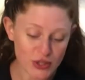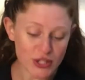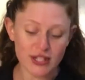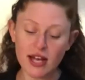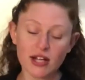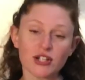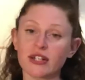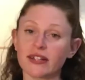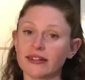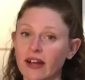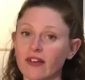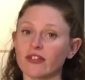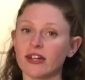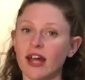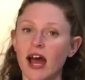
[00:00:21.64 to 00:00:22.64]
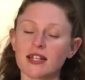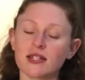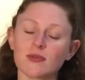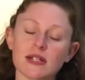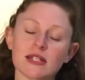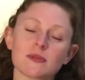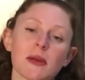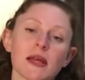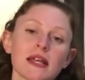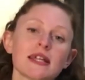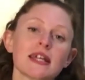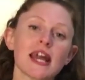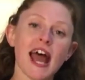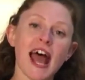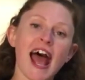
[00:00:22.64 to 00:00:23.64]
is actually in the oven as we speak.
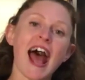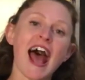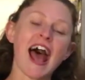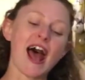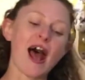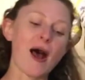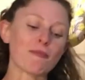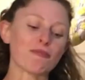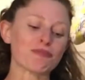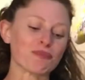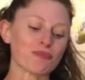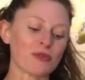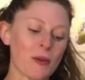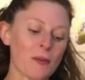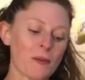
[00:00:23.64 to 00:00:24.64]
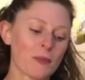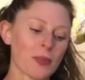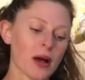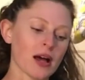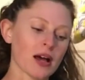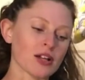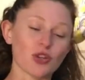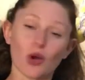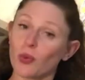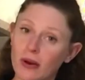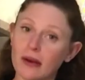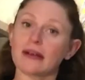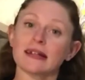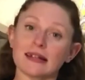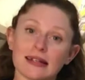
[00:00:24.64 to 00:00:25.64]
But don't worry,